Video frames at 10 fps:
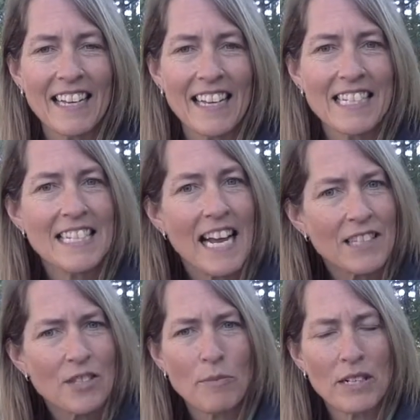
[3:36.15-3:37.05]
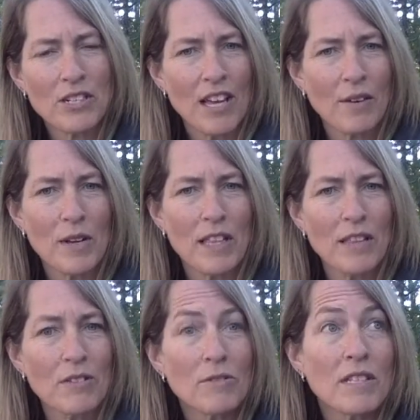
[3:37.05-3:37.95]
it's not so much that we
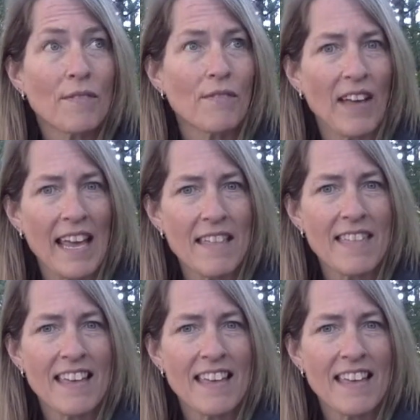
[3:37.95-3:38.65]
lose faith,